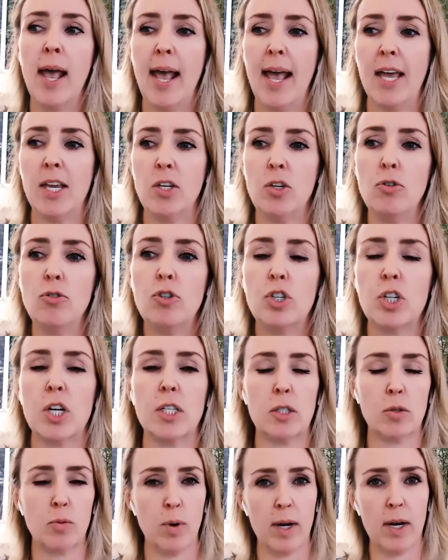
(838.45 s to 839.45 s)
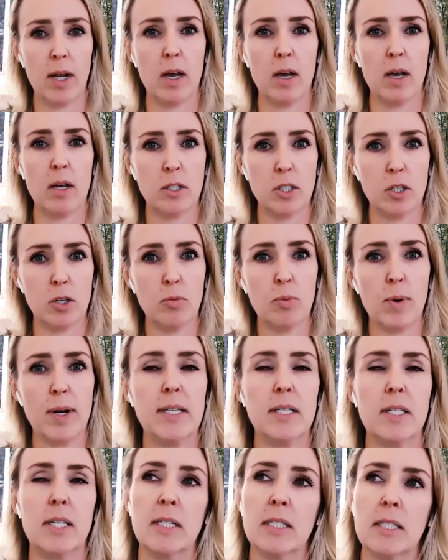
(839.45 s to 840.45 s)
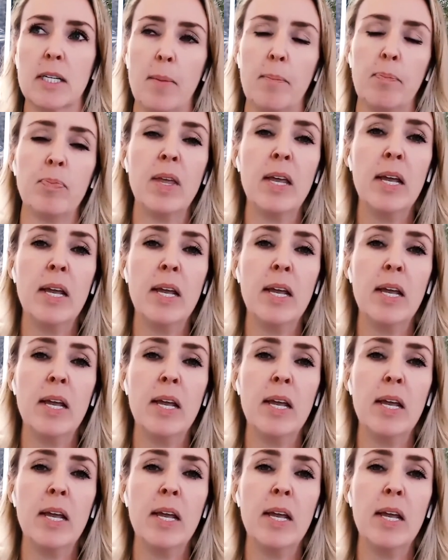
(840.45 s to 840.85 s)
and you just want to raise things up.